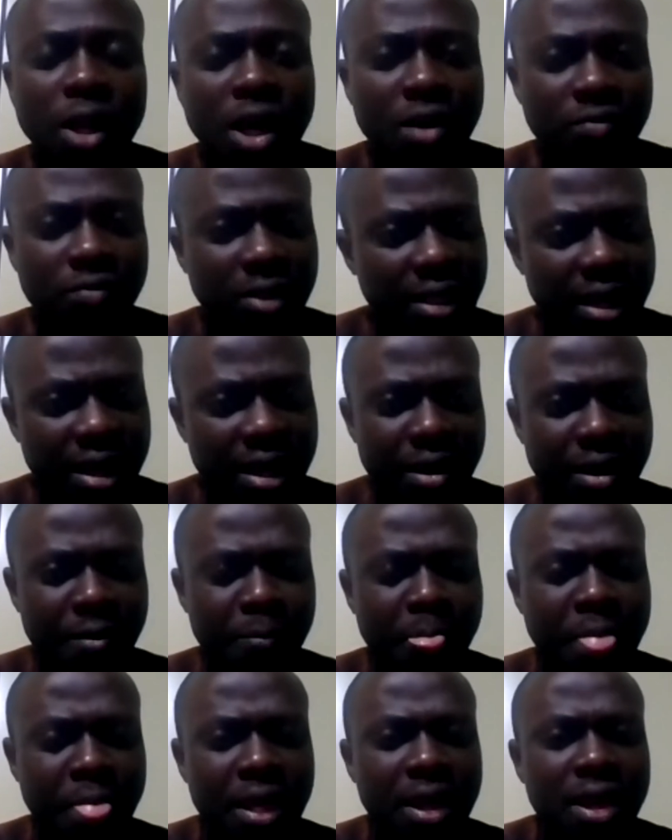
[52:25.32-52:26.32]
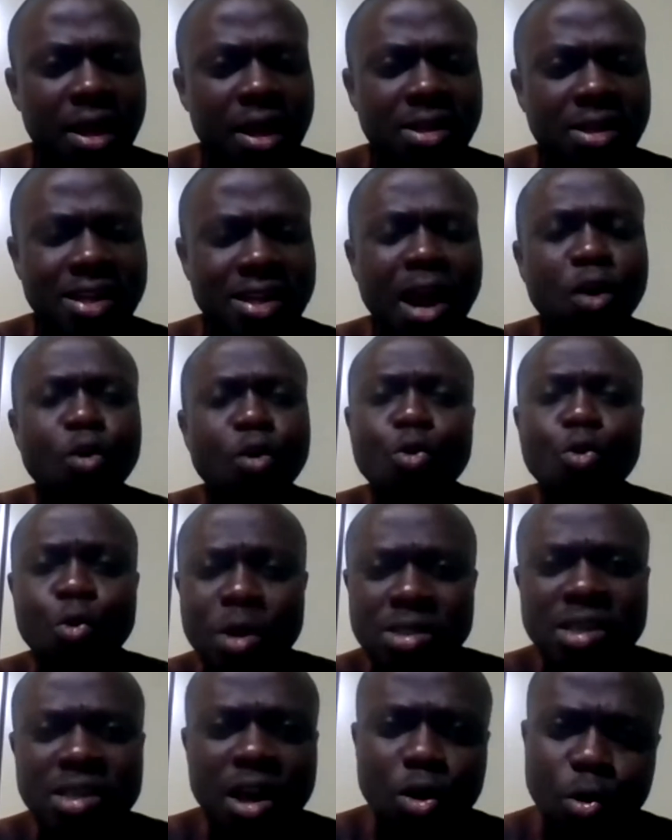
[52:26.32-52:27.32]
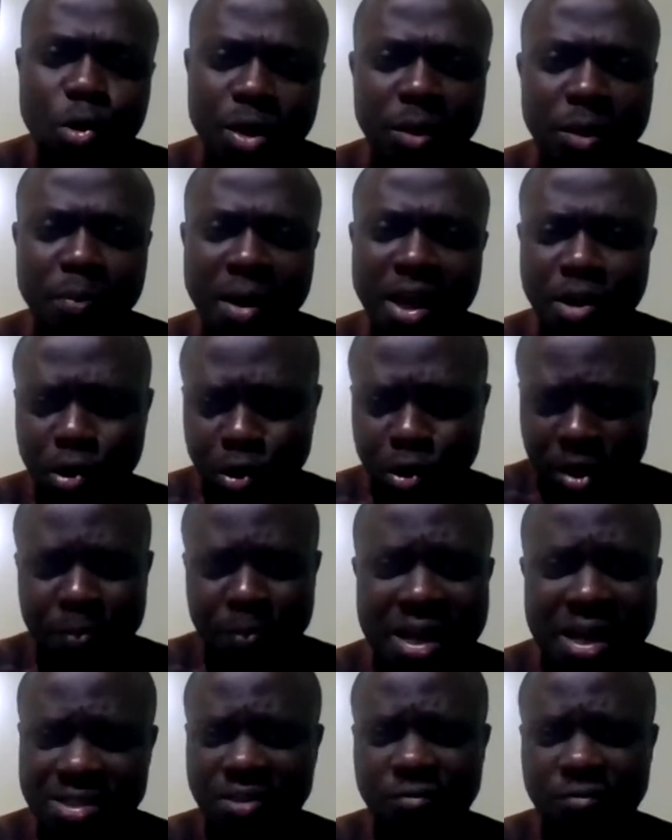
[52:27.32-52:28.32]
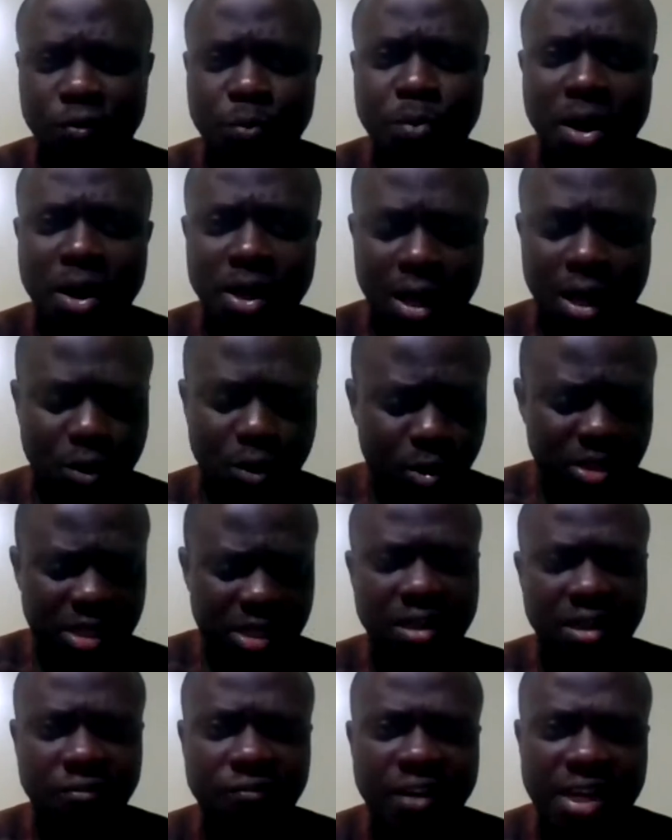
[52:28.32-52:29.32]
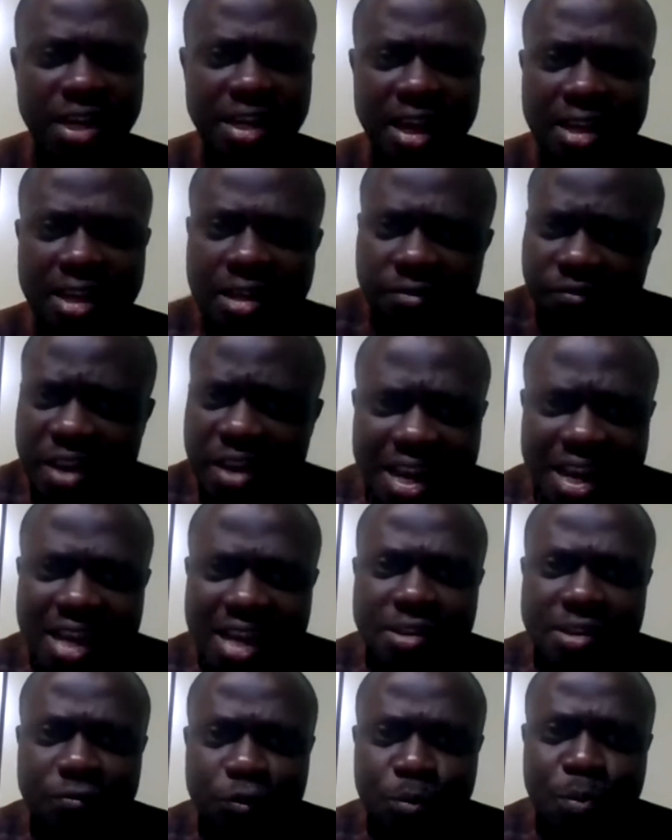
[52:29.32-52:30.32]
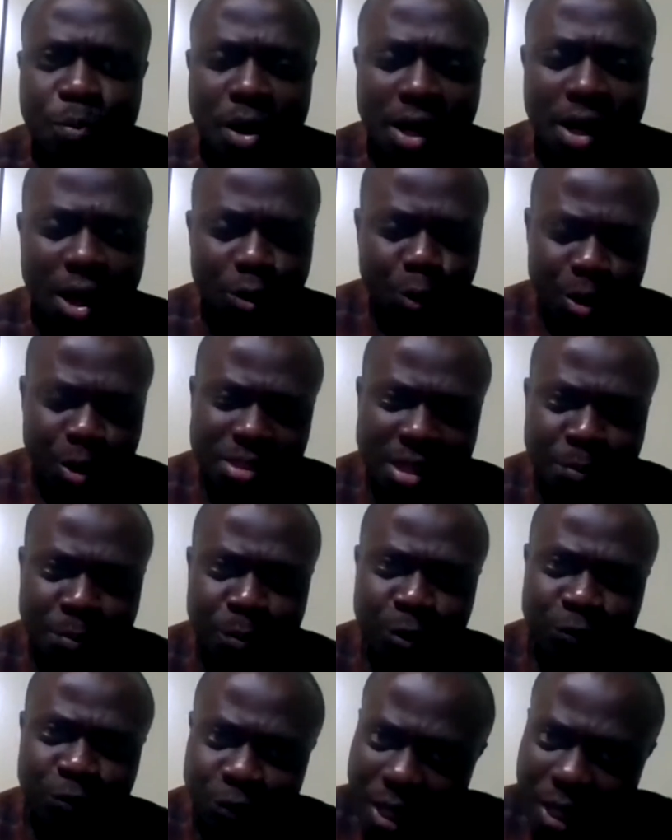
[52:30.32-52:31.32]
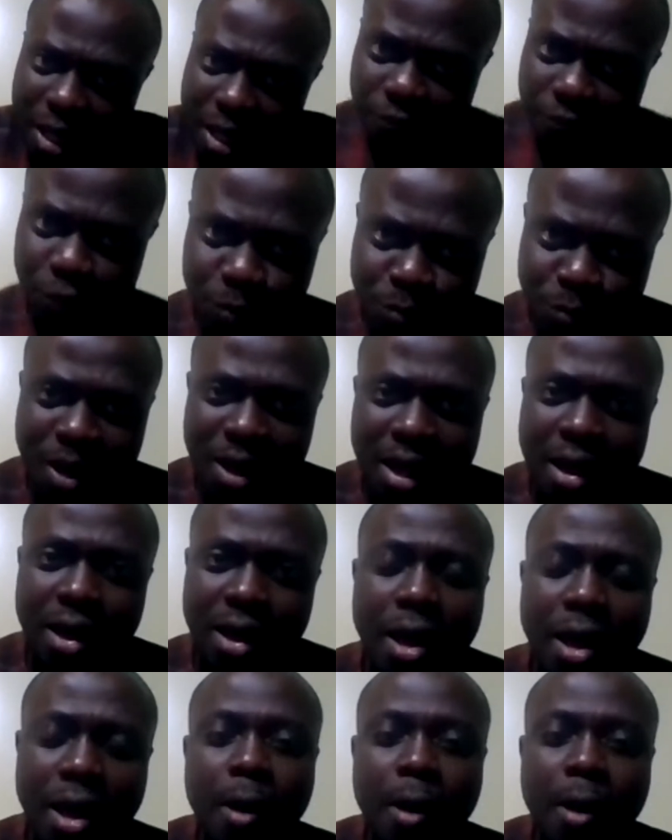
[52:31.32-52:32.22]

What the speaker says: of the Year. Now, who is a goalkeeper? A goalkeeper is a footballer. Who is a defender? A defender is a footballer. Who is a midfielder? A footballer.